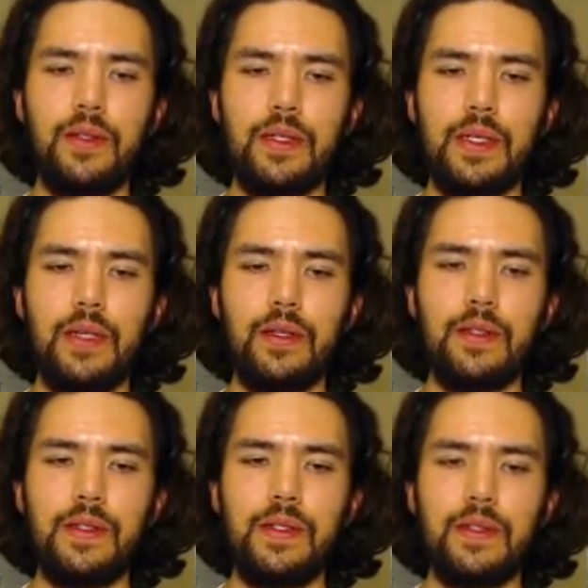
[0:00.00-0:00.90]
I
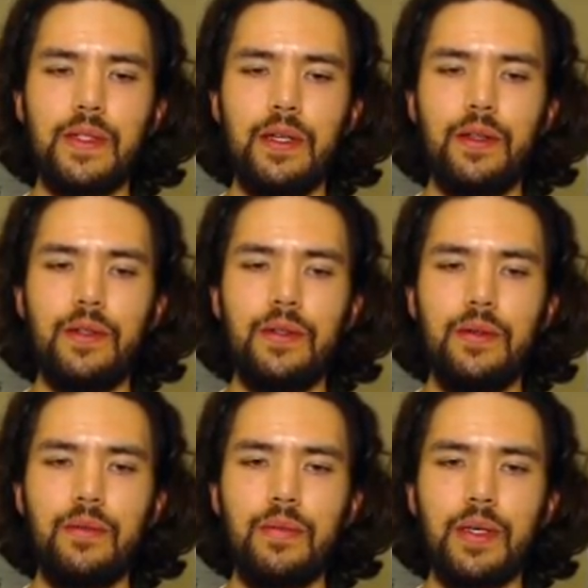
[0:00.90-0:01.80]
like to see Assailant,
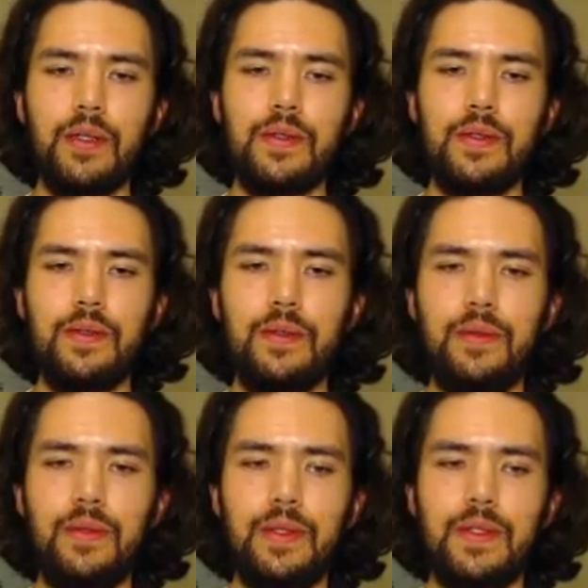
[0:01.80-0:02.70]
because
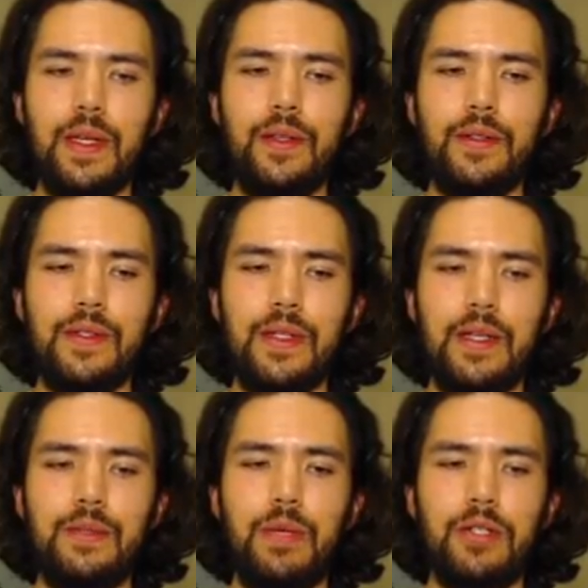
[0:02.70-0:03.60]
Assailant is
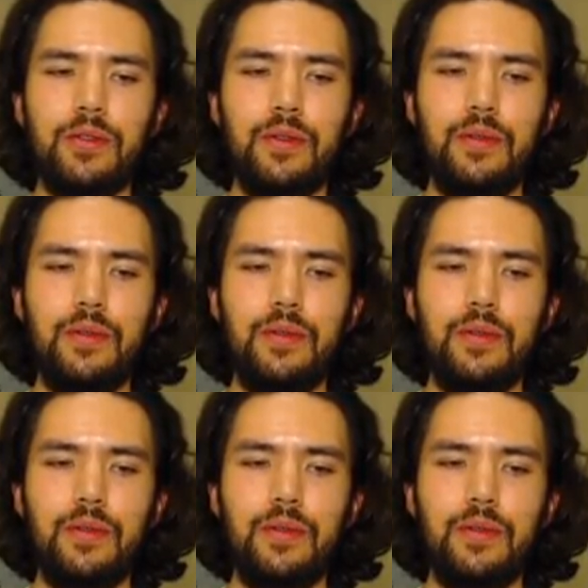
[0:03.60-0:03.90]
not special.